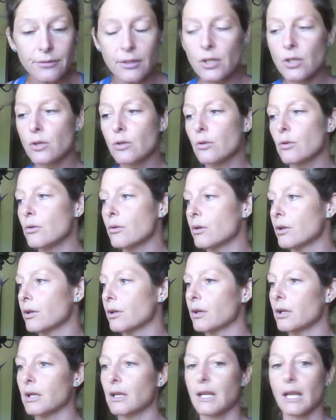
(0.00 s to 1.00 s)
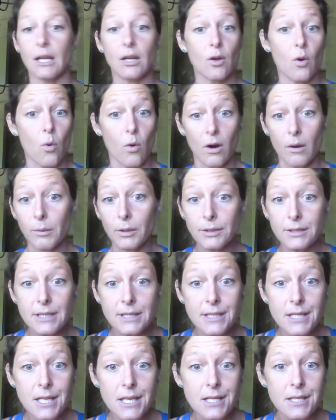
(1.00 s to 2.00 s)
You could get a horrible
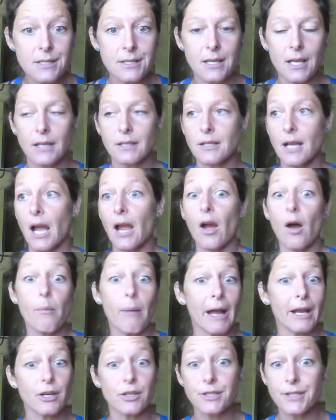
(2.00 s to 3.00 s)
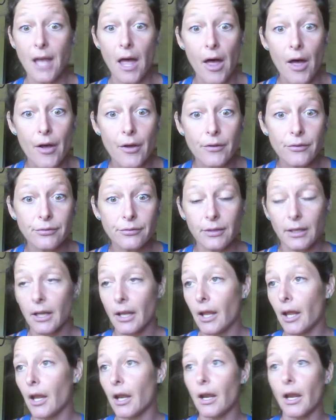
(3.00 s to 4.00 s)
disease and die all by yourself
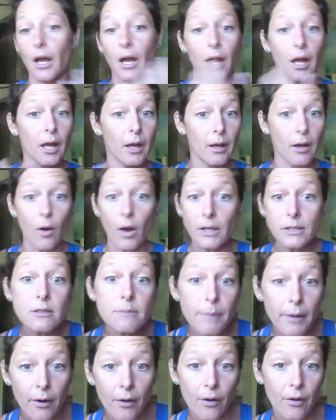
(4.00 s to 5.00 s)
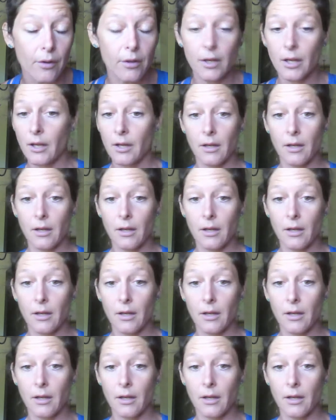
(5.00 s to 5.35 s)
in a hospital.